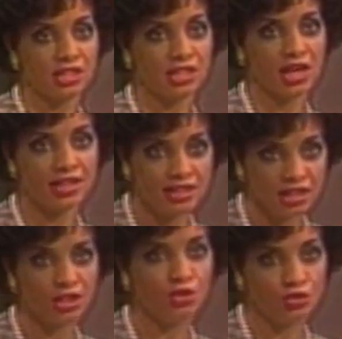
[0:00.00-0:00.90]
I
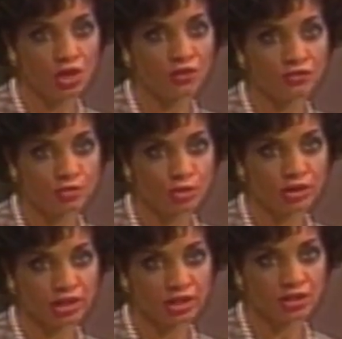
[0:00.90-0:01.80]
think you know from
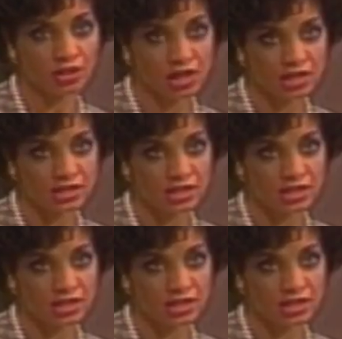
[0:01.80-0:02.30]
looking in your eyes